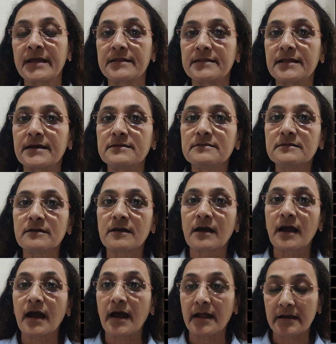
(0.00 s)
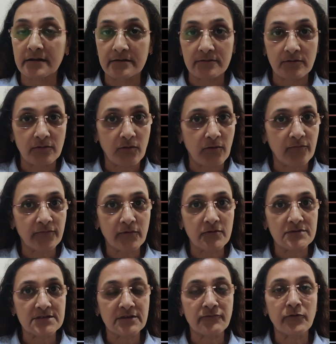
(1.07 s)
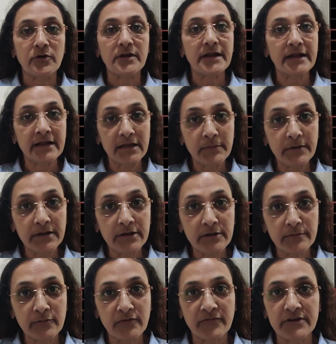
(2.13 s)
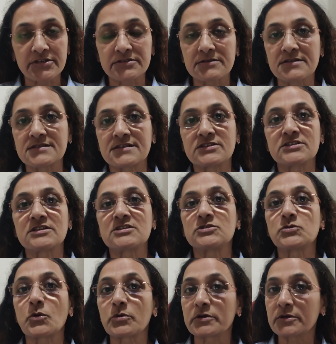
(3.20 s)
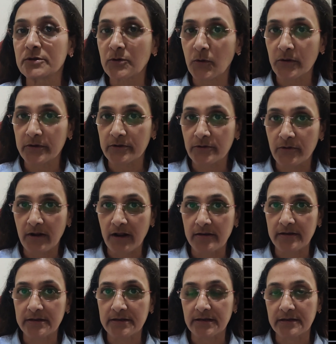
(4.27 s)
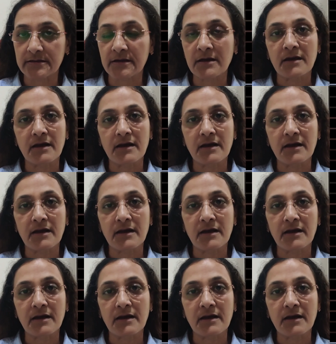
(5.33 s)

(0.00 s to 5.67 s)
then, and of course if you are an independent professional such as doctor, lawyer or architect